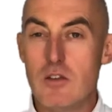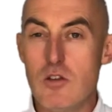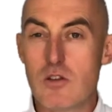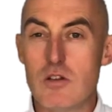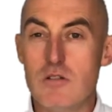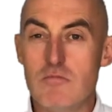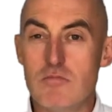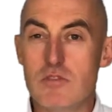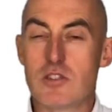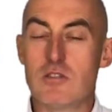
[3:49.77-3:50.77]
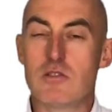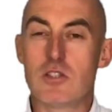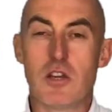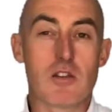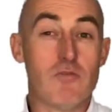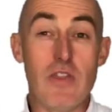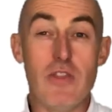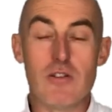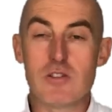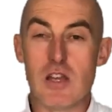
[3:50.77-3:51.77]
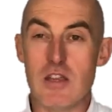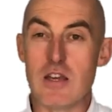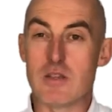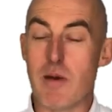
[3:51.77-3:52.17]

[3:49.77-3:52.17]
you can circumvent those 10 years